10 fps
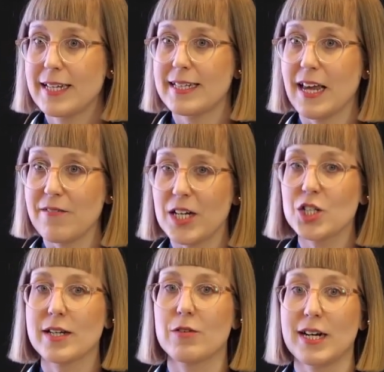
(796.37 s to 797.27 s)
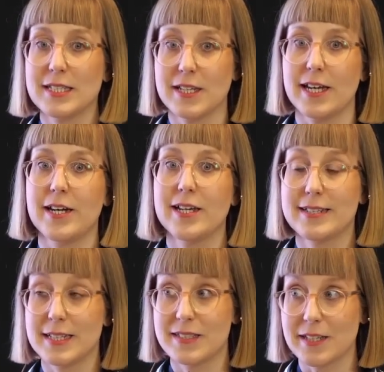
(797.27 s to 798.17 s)
they have actually created
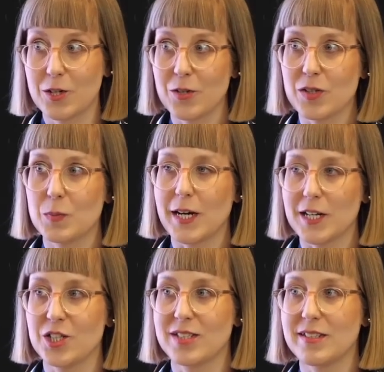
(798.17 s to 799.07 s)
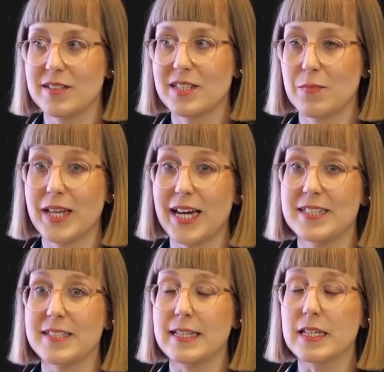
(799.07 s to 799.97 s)
this single-use packaging system that is